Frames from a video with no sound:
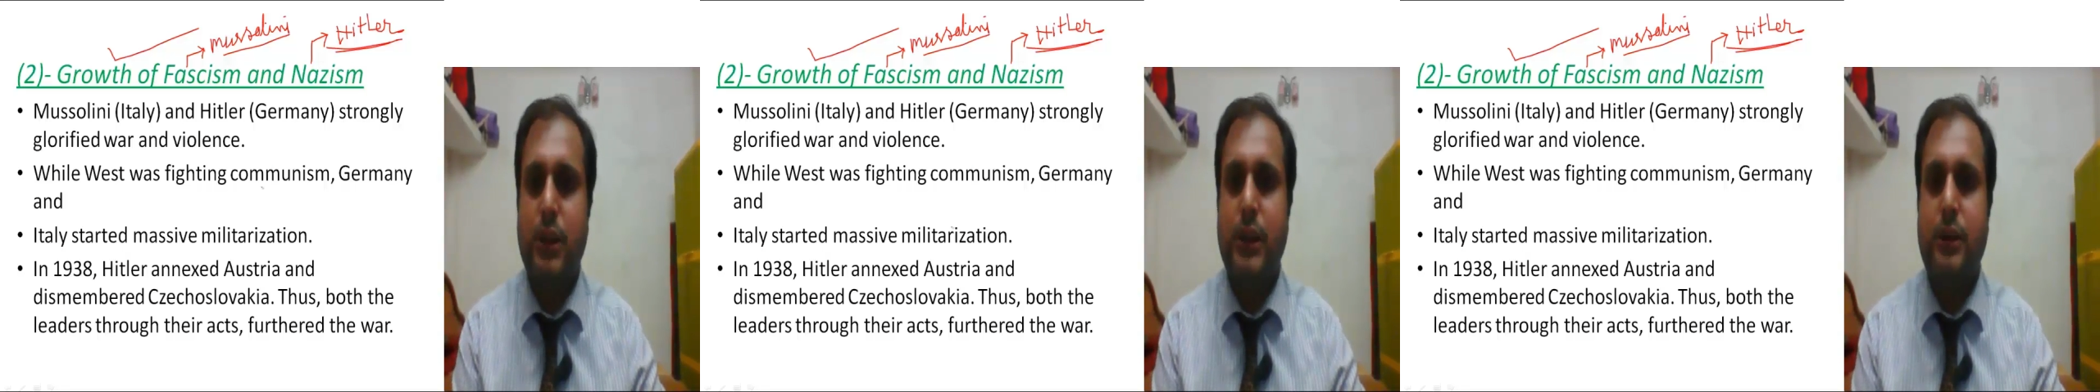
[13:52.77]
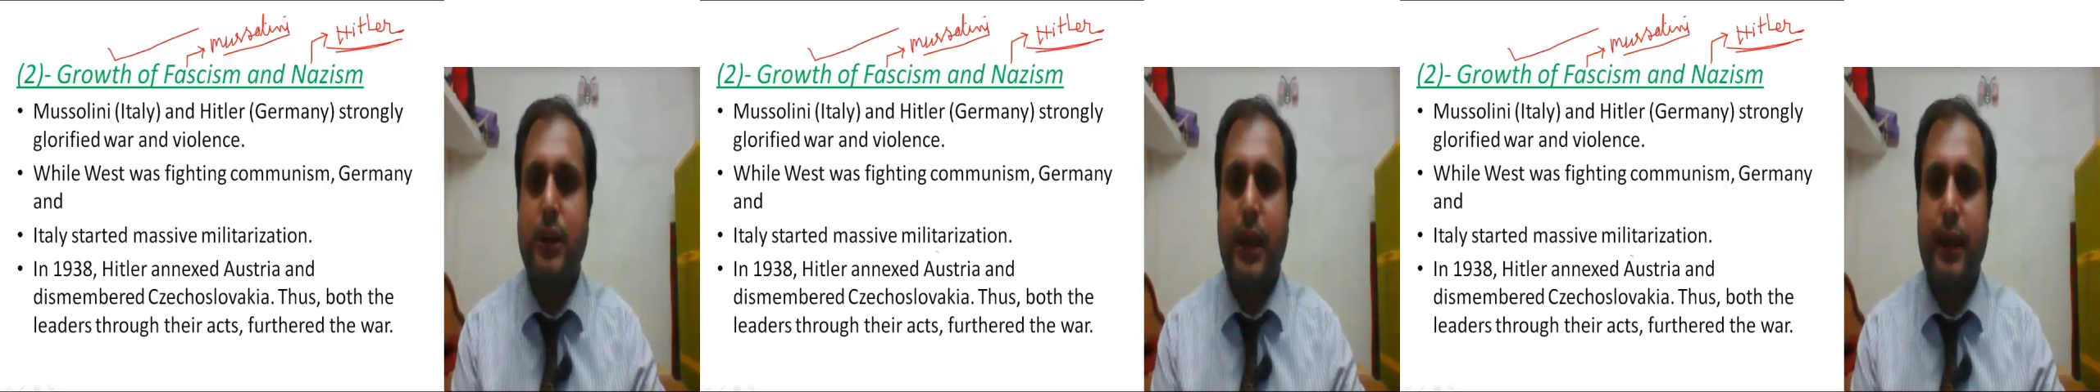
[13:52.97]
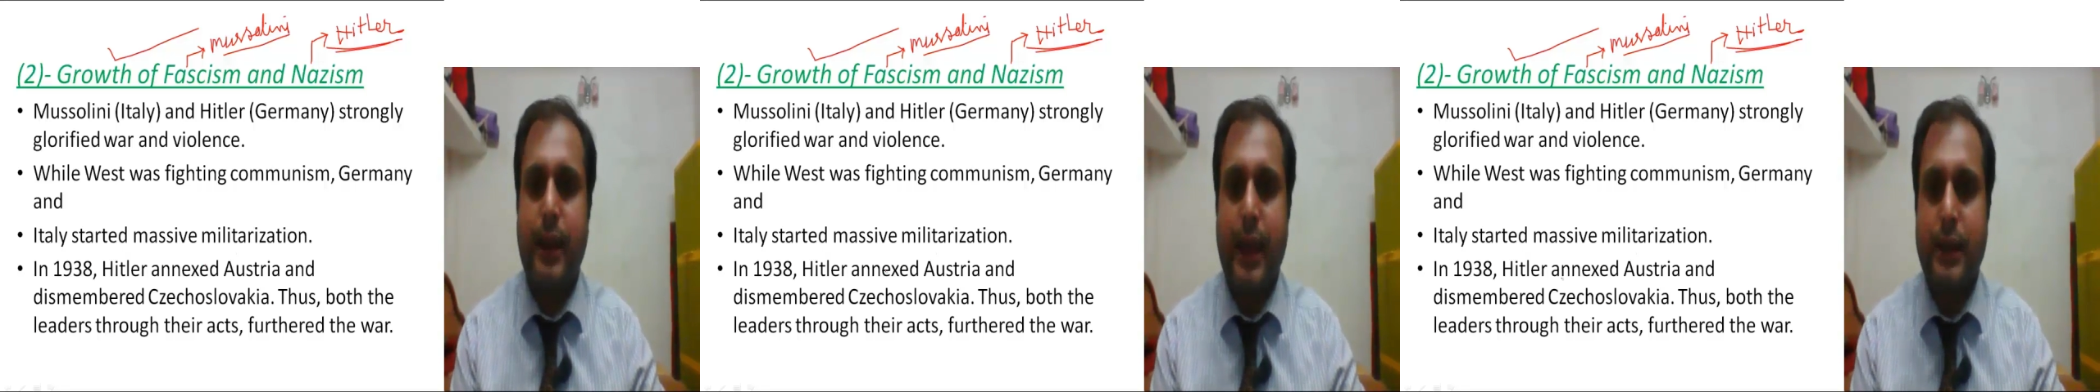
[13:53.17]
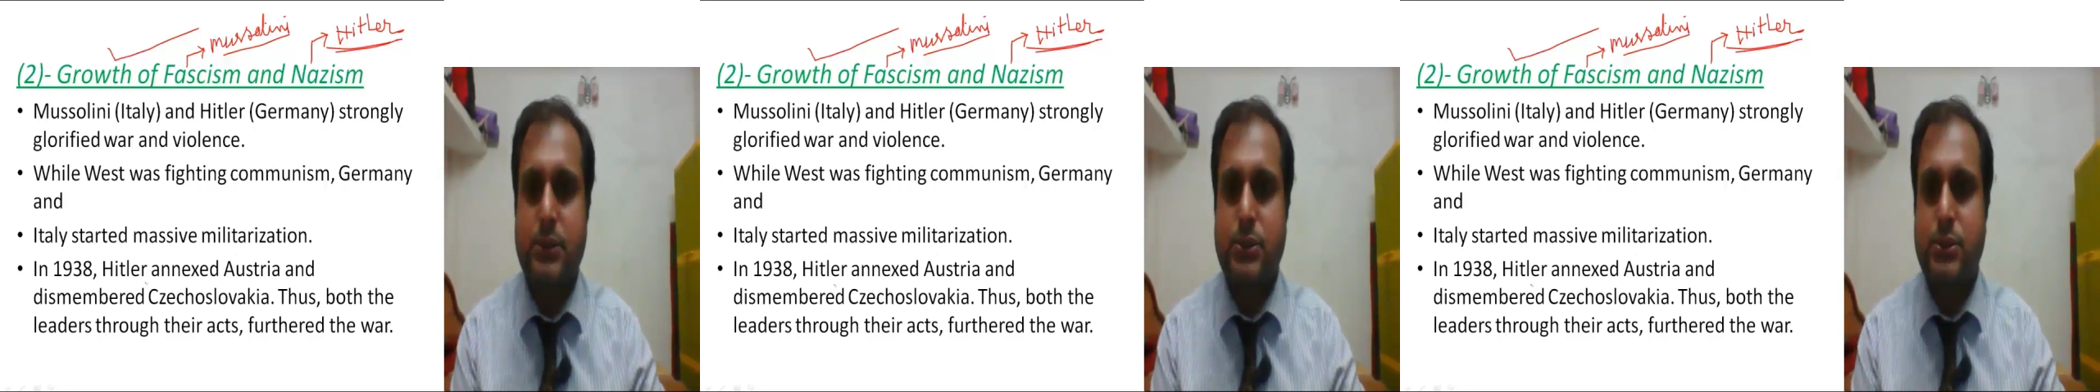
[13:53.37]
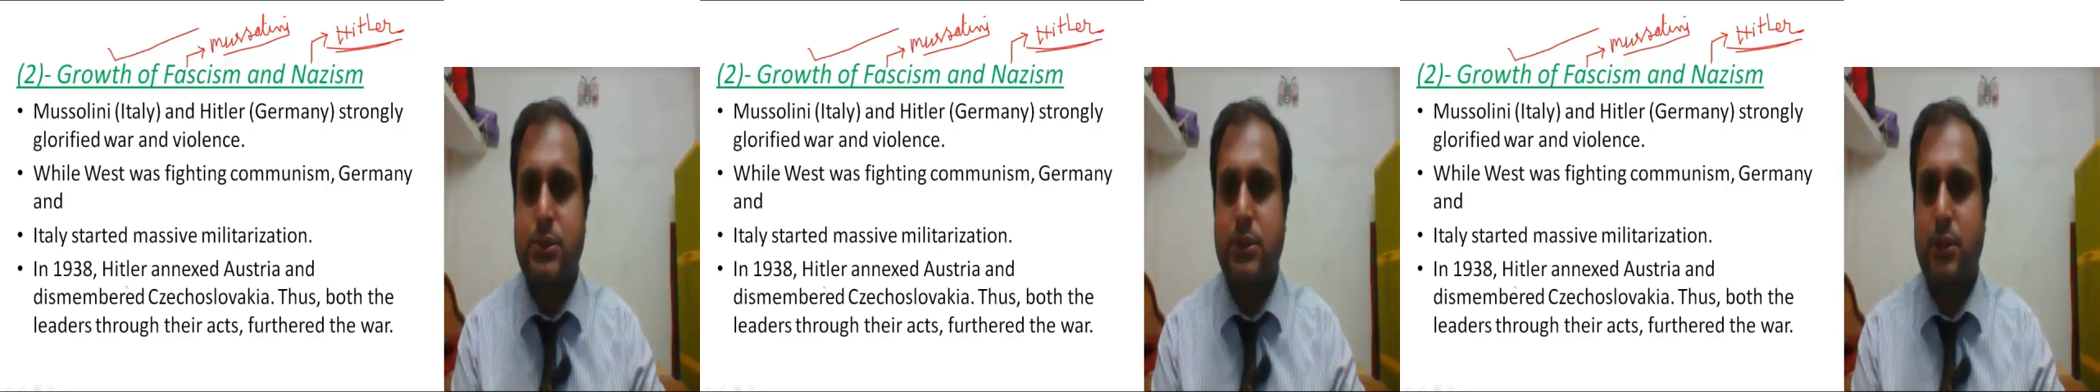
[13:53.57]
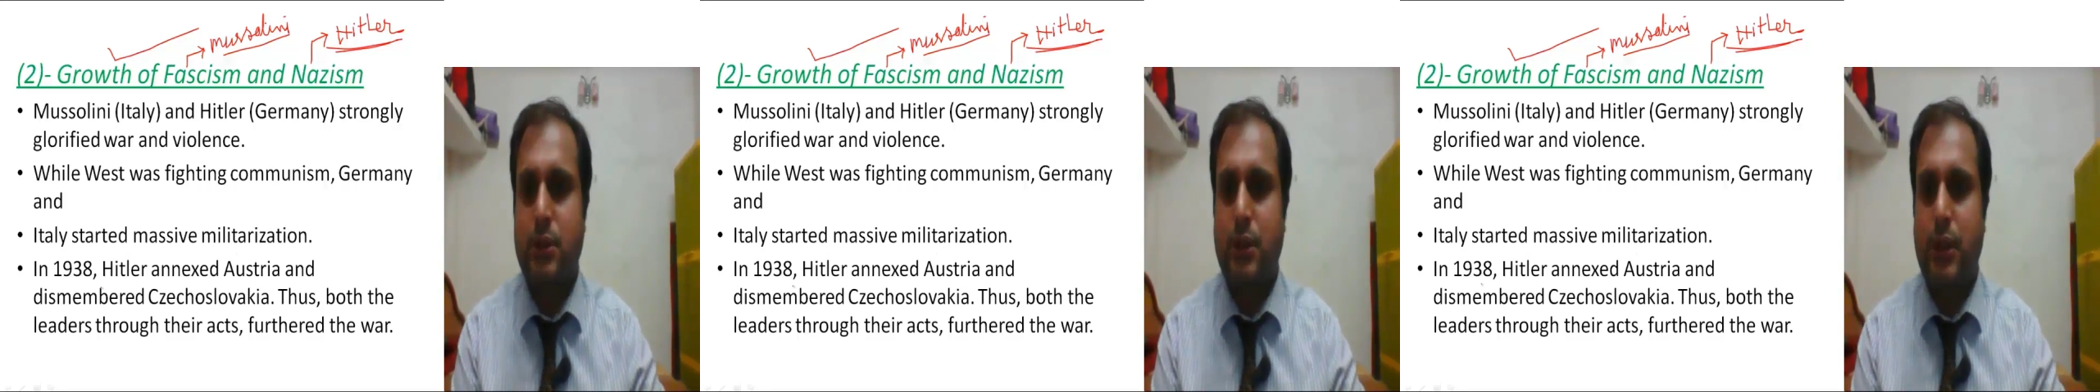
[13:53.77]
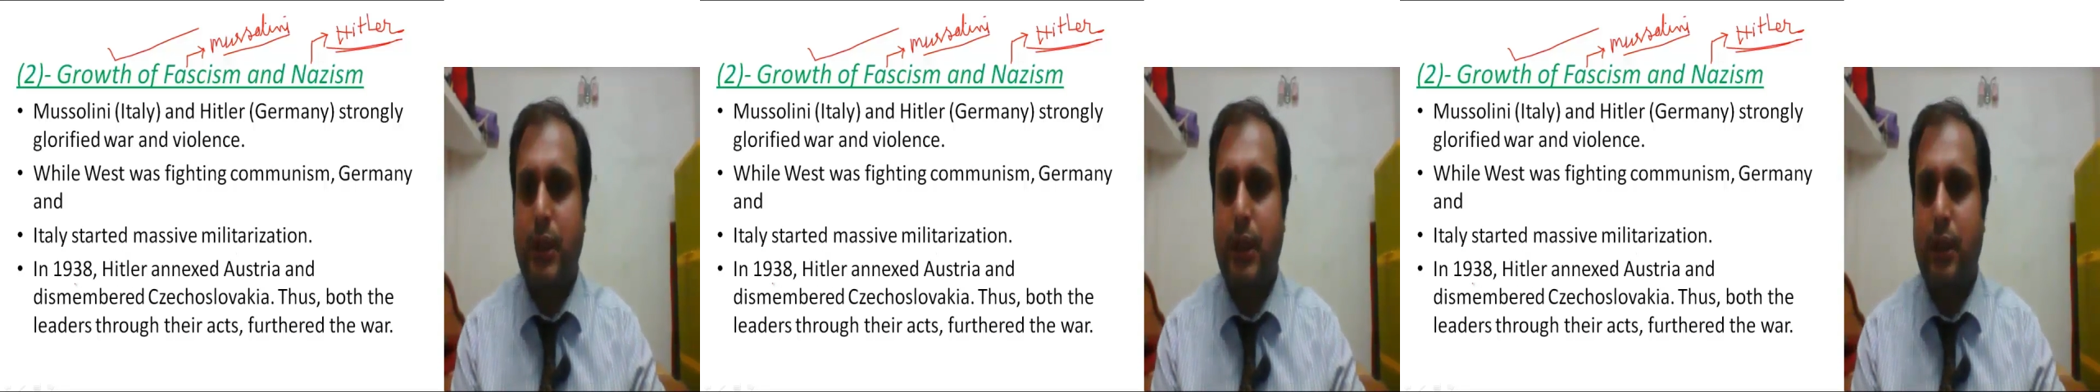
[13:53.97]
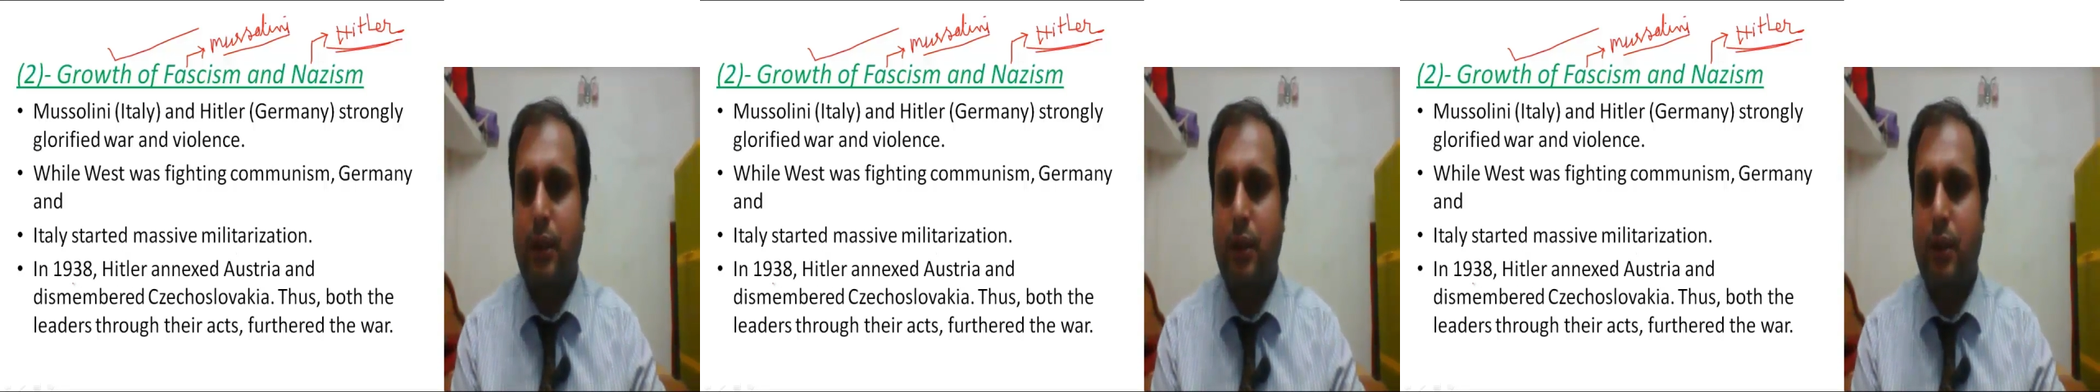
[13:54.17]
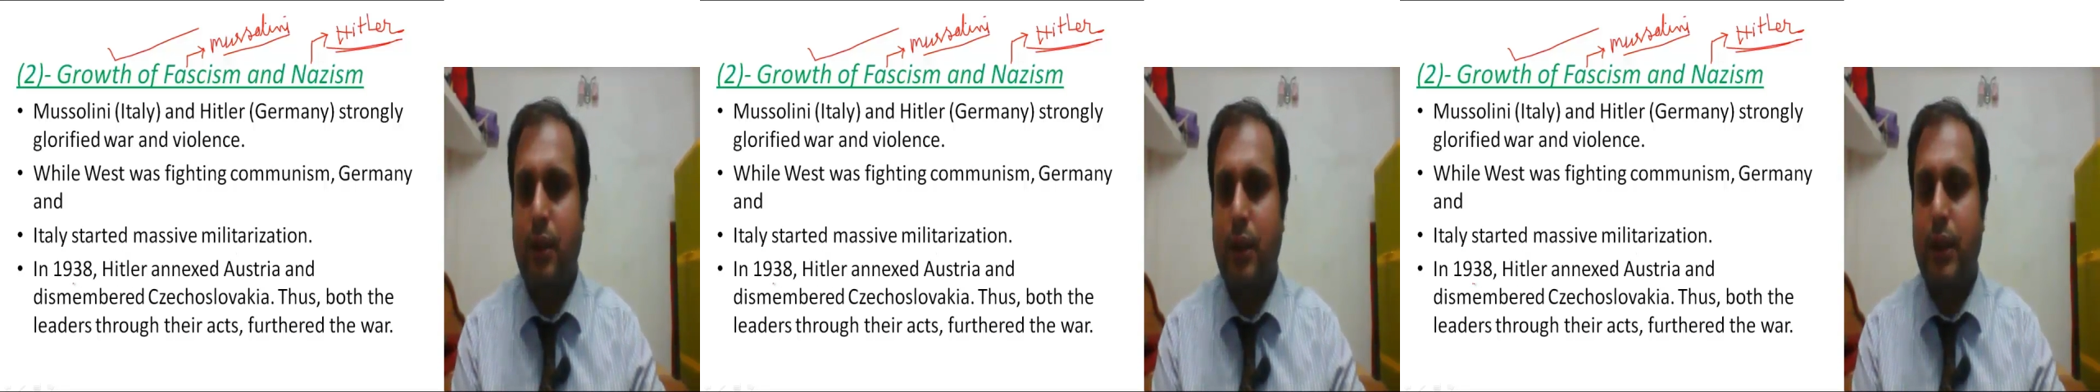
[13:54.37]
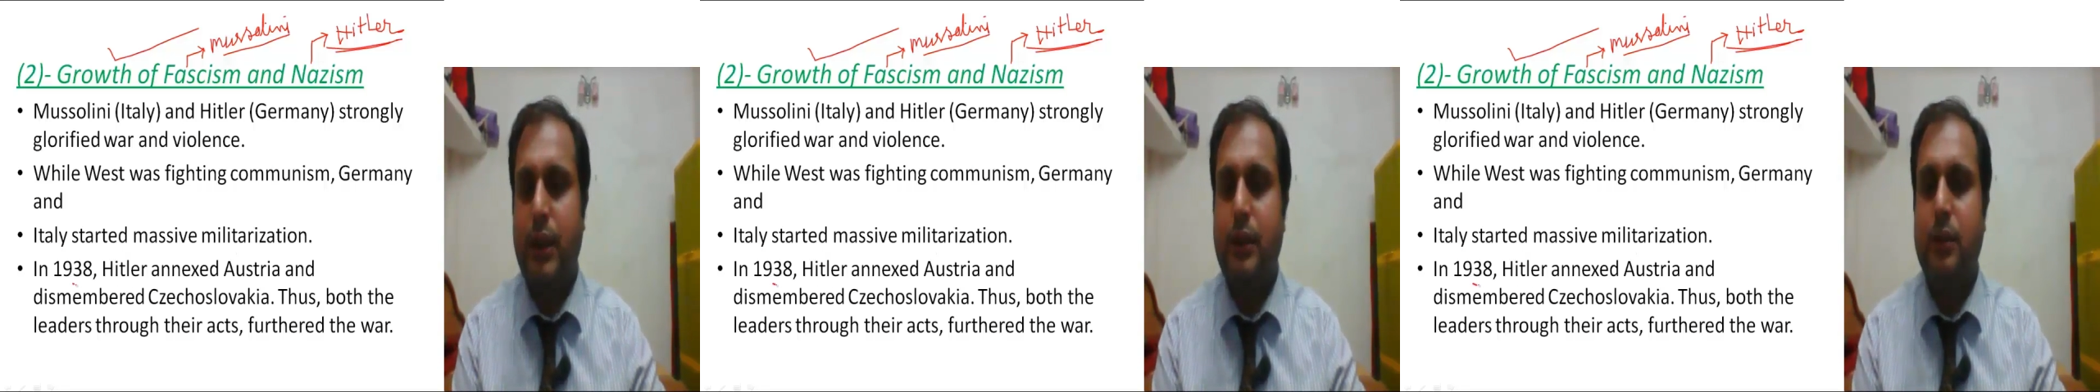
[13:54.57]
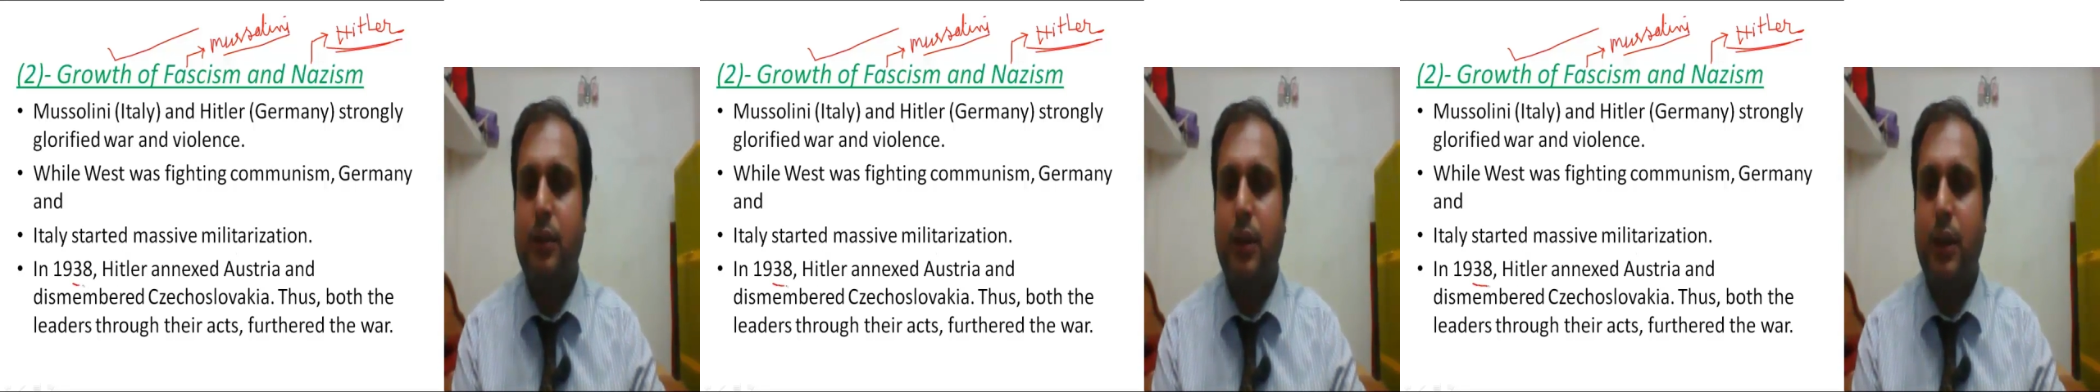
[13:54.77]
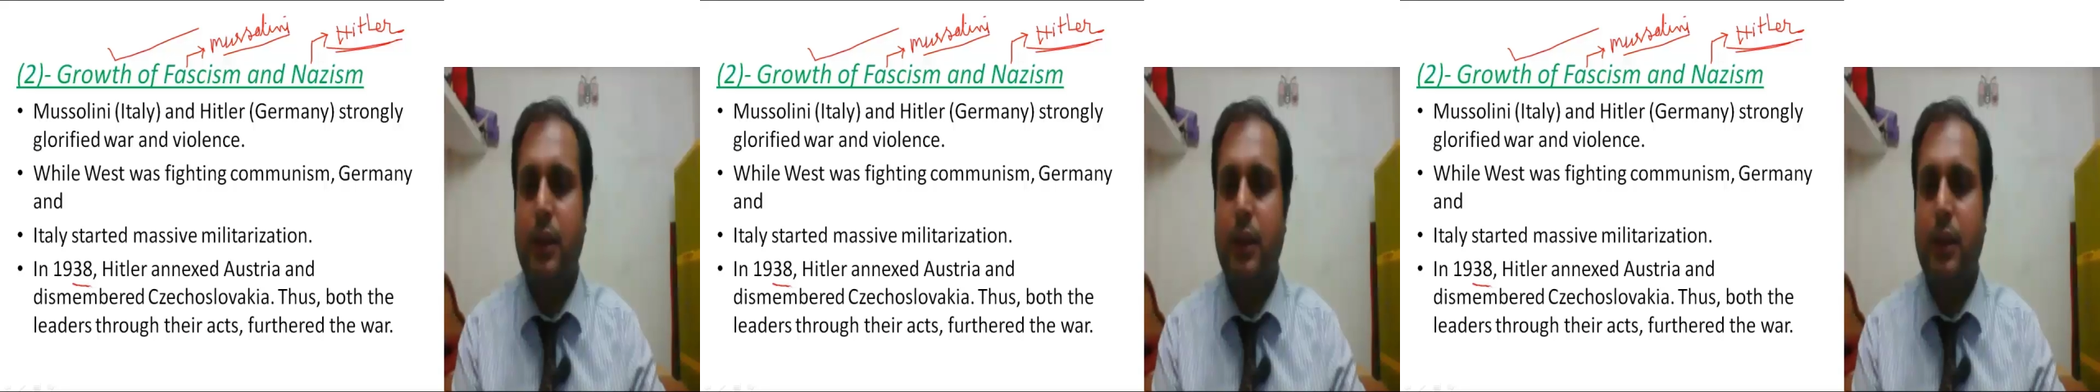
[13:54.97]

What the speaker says: It annexed in